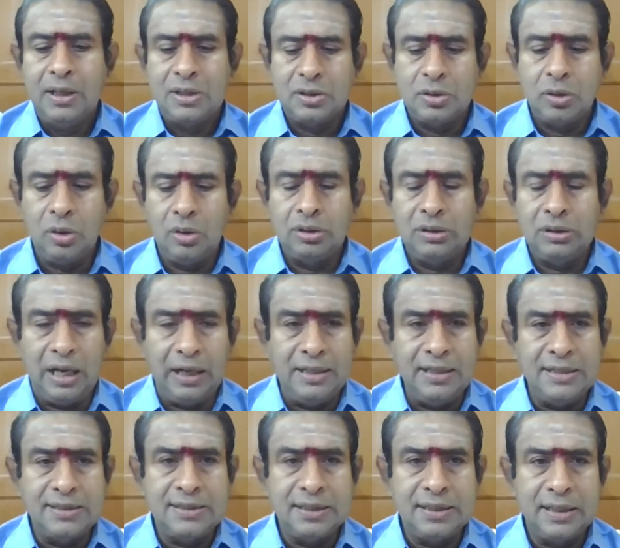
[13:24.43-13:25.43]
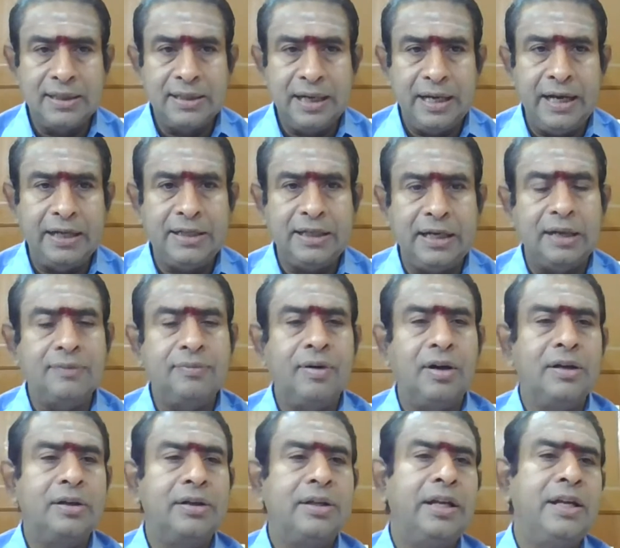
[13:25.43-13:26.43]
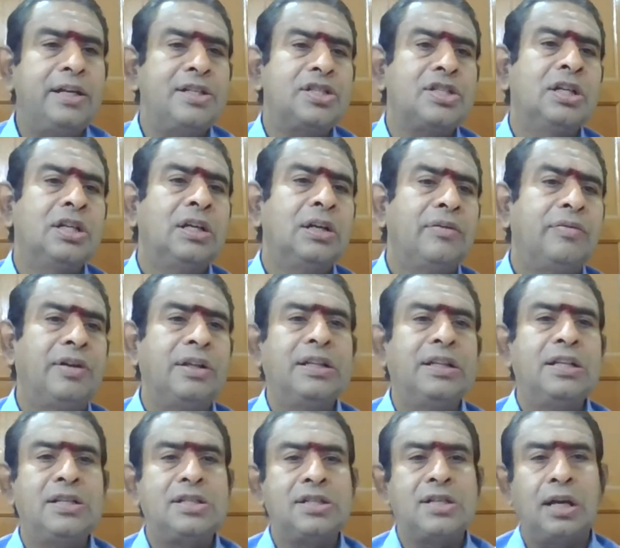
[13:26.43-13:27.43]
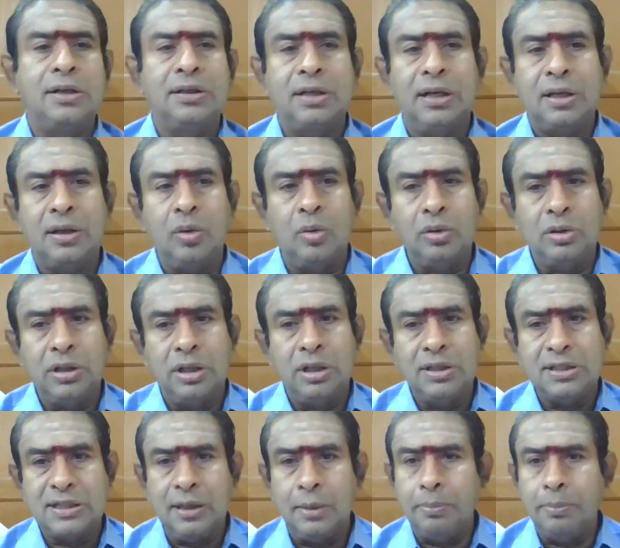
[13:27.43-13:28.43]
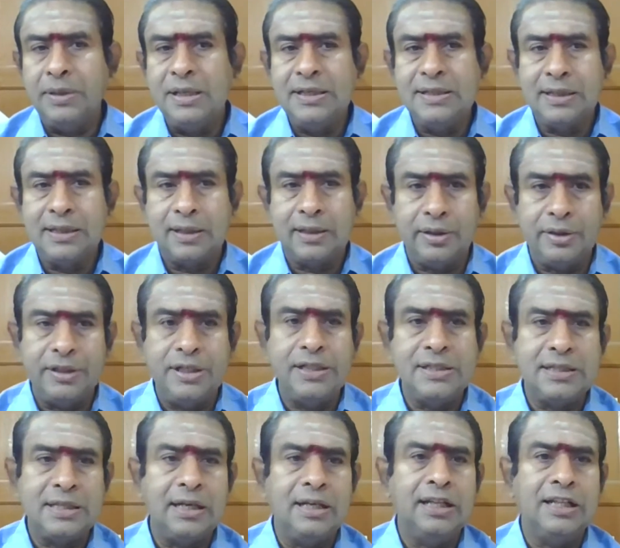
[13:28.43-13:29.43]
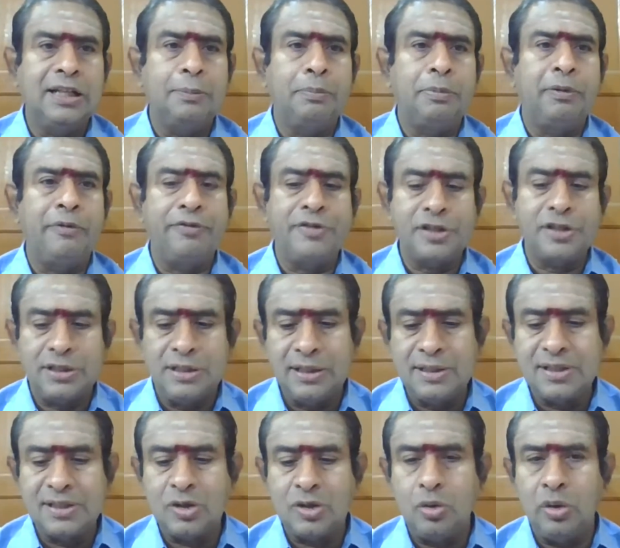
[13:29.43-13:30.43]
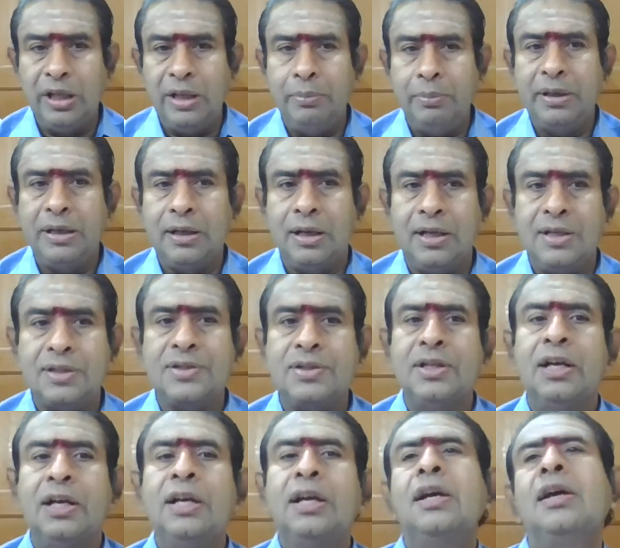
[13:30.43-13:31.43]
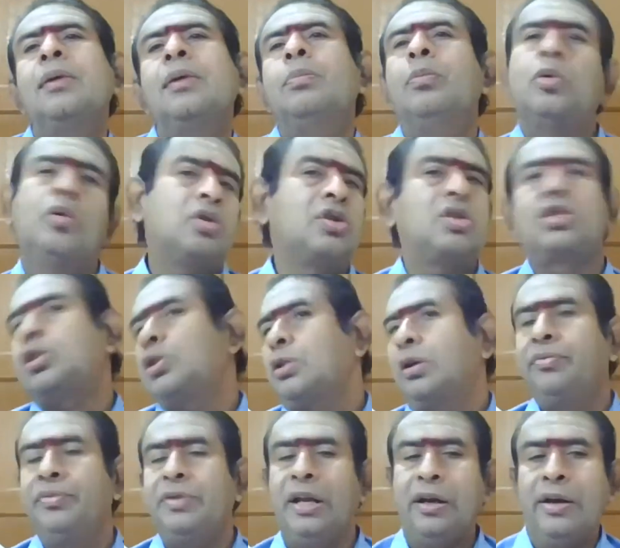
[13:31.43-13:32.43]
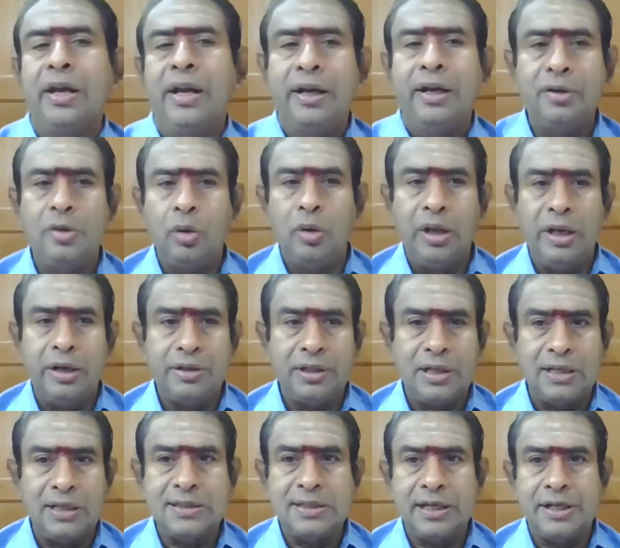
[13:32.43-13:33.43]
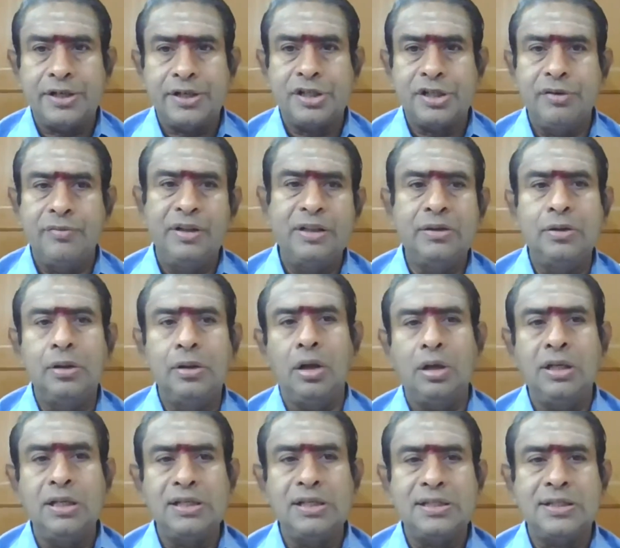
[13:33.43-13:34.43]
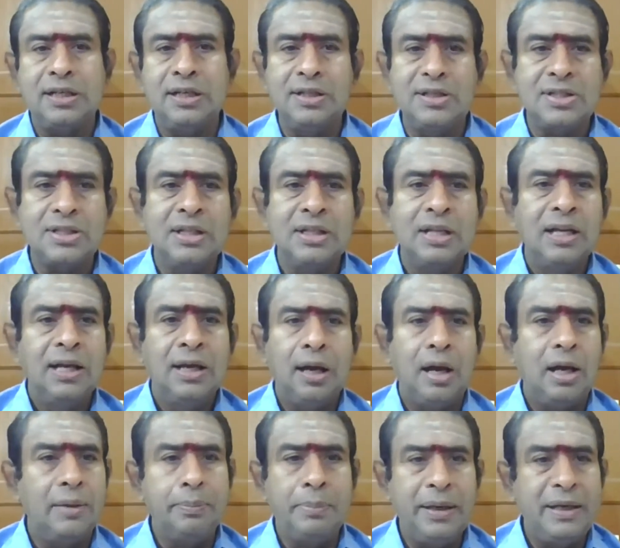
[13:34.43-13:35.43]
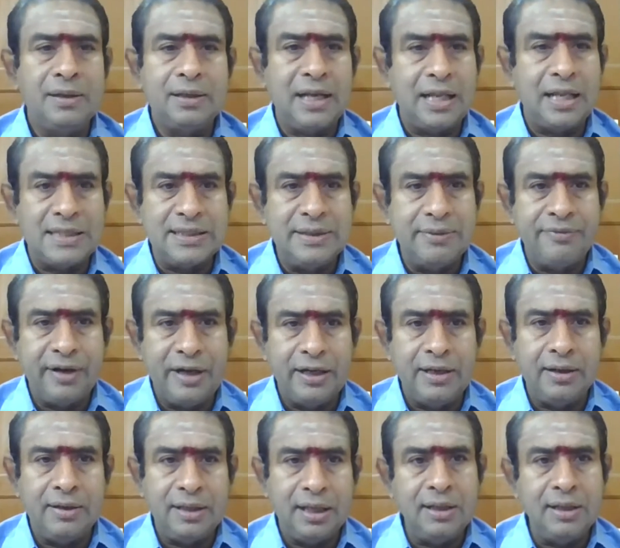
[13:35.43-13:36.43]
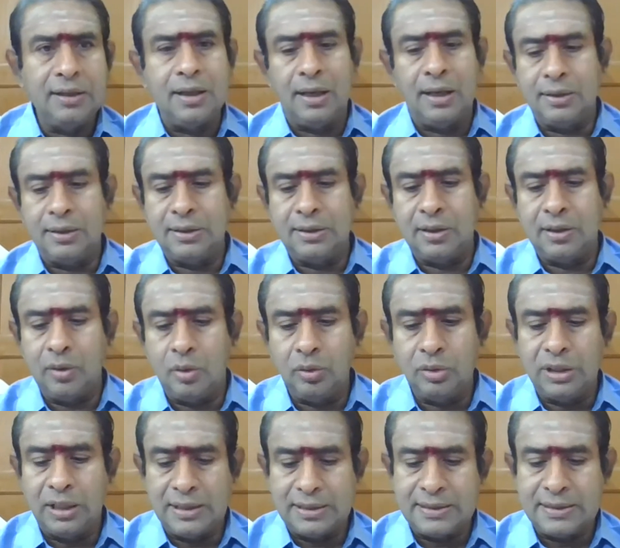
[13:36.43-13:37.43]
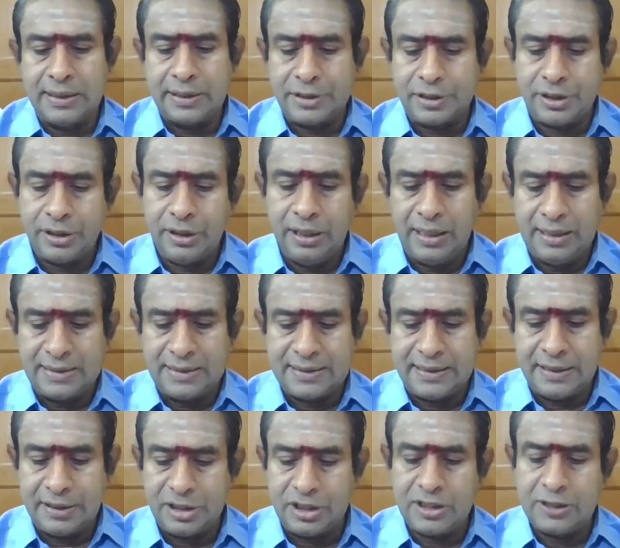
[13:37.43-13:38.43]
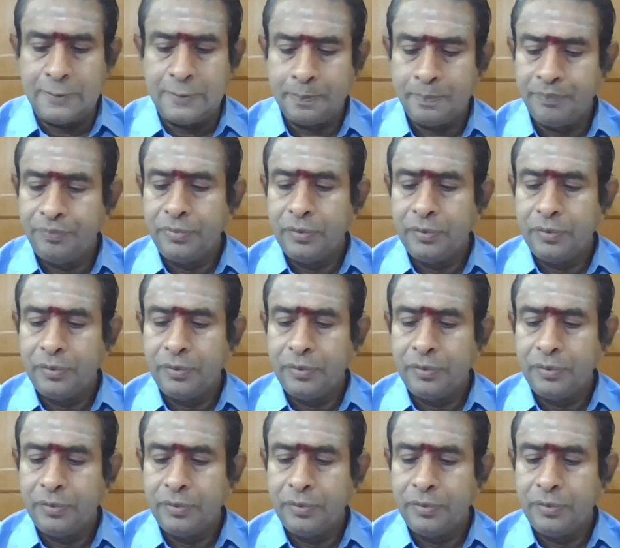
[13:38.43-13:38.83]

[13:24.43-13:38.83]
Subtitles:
So that is the great advantage for the chartered accountants, company secretaries, and other professionals today, because most of the day-to-day transaction with non-residents are being classified under current account transaction as such.